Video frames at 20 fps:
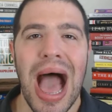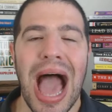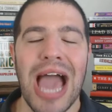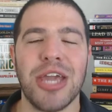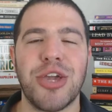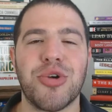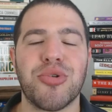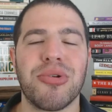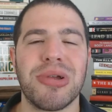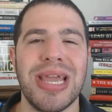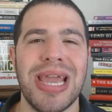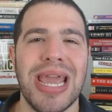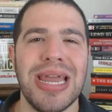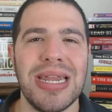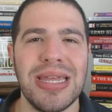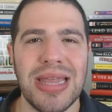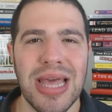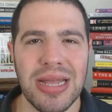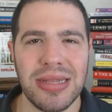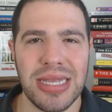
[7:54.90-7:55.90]
I
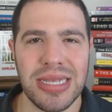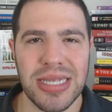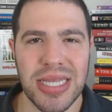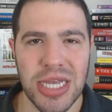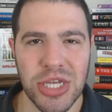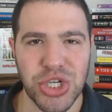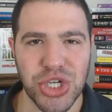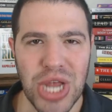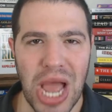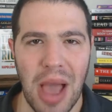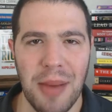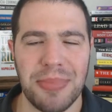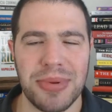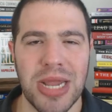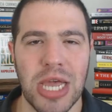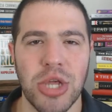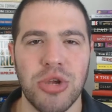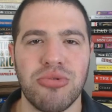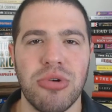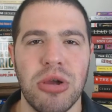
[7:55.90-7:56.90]
created that detail shop
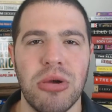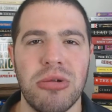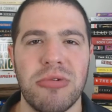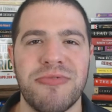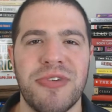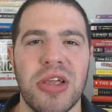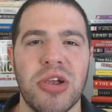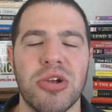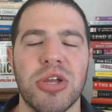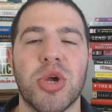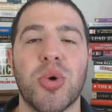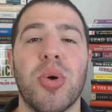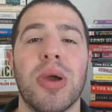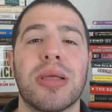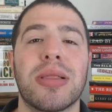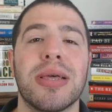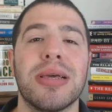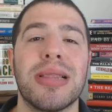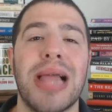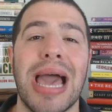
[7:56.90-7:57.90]
and I grew it very
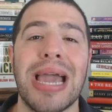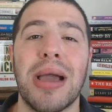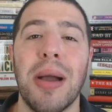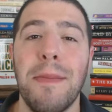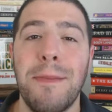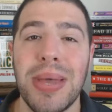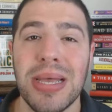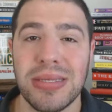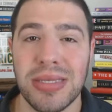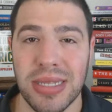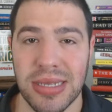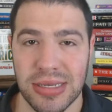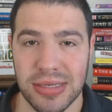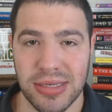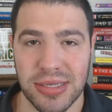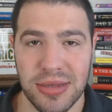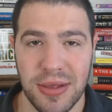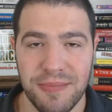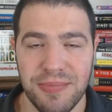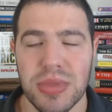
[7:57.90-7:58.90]
quickly like a
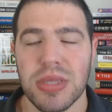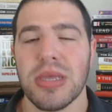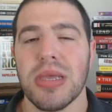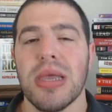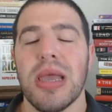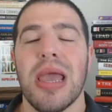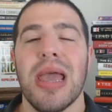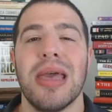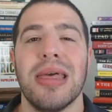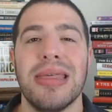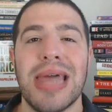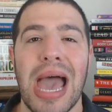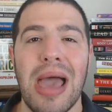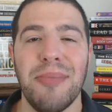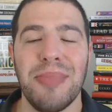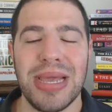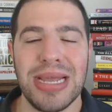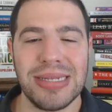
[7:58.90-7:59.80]
business. That